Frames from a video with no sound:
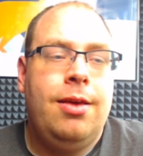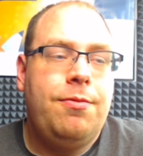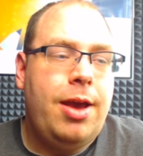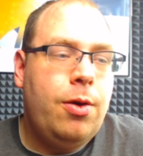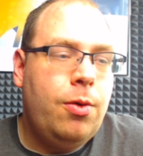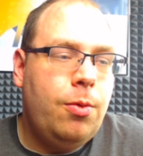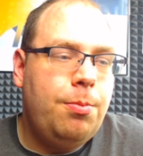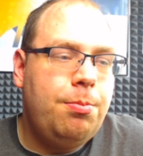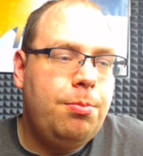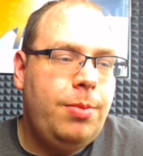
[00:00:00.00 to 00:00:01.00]
they'll
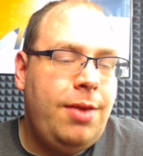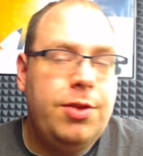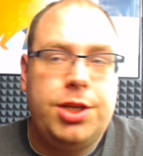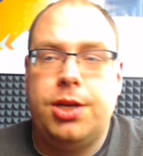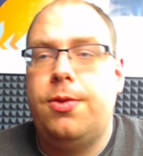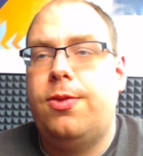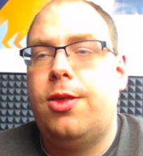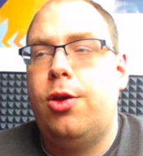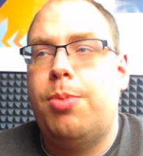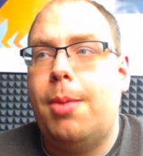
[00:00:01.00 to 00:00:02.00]
either choose
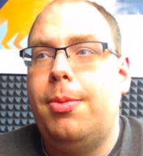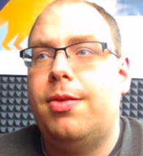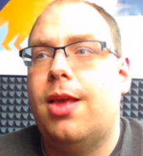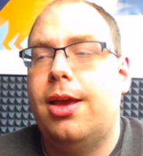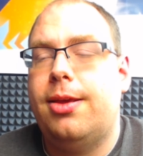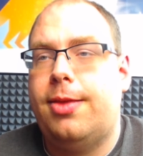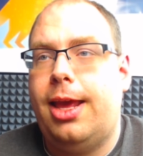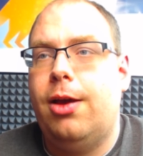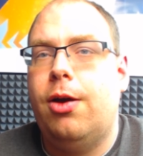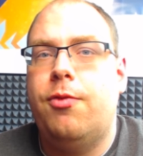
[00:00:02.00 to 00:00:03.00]
to publicise
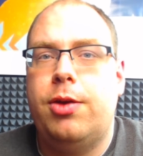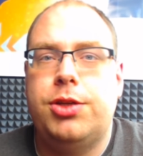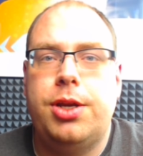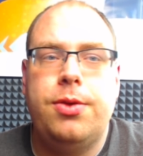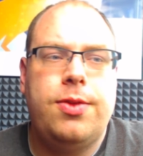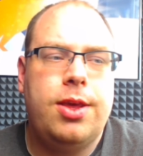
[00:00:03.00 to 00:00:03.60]
it or they'll choose